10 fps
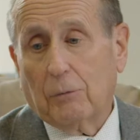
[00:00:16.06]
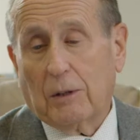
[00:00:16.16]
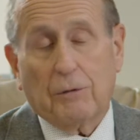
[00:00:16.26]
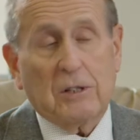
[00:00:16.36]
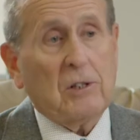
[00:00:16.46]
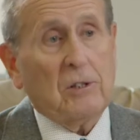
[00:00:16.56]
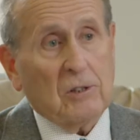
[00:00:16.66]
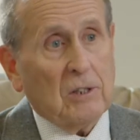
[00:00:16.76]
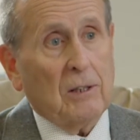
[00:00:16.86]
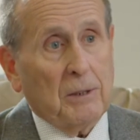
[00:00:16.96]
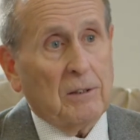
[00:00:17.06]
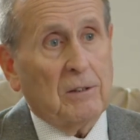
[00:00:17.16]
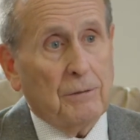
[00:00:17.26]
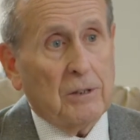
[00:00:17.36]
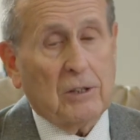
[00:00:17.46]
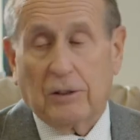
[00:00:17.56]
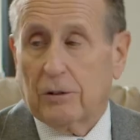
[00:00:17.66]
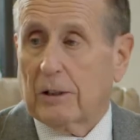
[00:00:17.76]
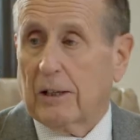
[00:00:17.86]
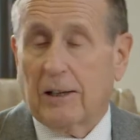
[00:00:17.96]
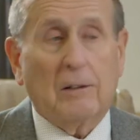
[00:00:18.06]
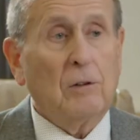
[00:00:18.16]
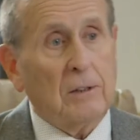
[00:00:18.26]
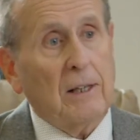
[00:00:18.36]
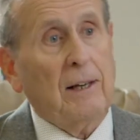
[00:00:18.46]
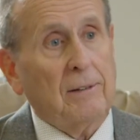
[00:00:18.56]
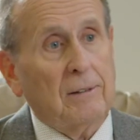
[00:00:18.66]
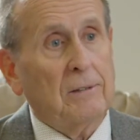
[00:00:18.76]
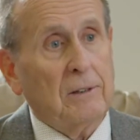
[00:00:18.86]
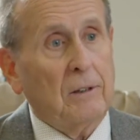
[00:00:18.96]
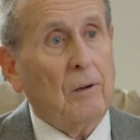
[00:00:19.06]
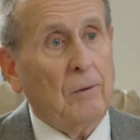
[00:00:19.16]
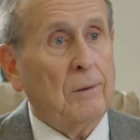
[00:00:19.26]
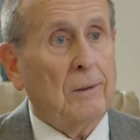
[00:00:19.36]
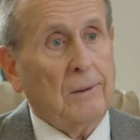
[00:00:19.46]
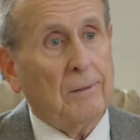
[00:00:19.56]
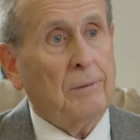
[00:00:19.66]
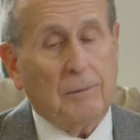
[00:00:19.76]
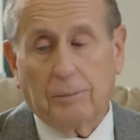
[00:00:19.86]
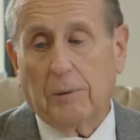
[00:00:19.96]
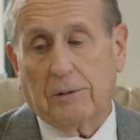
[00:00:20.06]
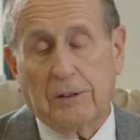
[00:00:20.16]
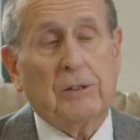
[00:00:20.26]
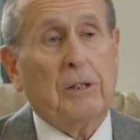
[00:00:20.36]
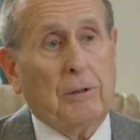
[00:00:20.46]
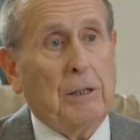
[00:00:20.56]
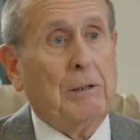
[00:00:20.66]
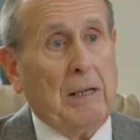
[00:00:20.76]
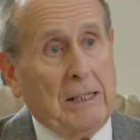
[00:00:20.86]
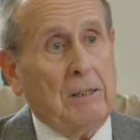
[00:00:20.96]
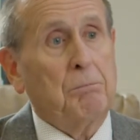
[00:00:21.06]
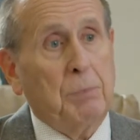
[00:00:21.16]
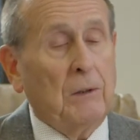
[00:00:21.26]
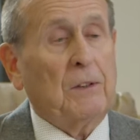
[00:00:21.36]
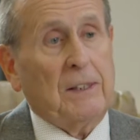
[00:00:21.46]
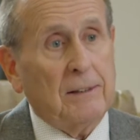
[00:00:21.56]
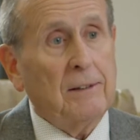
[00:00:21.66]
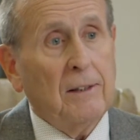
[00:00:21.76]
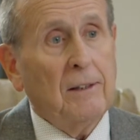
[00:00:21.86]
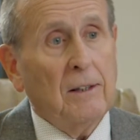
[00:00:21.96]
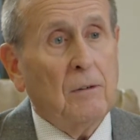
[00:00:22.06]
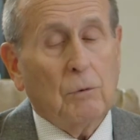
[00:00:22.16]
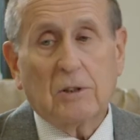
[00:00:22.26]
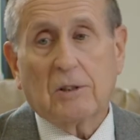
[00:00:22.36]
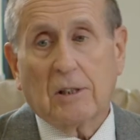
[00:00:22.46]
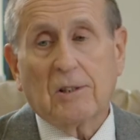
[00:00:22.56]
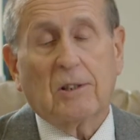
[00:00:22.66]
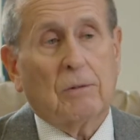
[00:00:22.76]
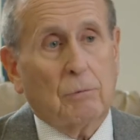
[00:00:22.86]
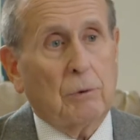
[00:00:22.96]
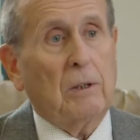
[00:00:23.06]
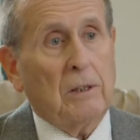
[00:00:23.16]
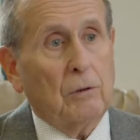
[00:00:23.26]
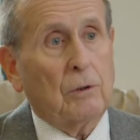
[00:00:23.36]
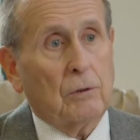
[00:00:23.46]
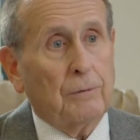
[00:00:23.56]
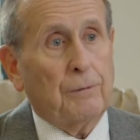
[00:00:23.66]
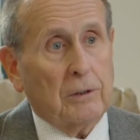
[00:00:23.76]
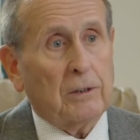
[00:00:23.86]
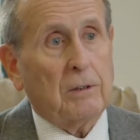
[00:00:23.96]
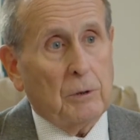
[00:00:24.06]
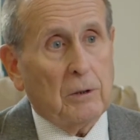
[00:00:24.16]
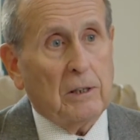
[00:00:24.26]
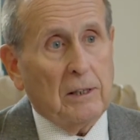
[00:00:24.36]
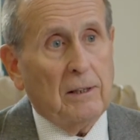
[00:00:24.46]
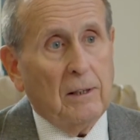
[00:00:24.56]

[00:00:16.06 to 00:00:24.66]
when visitors come in to visit you, they got to look at, a deteriorated building, which doesn't really look good for the community.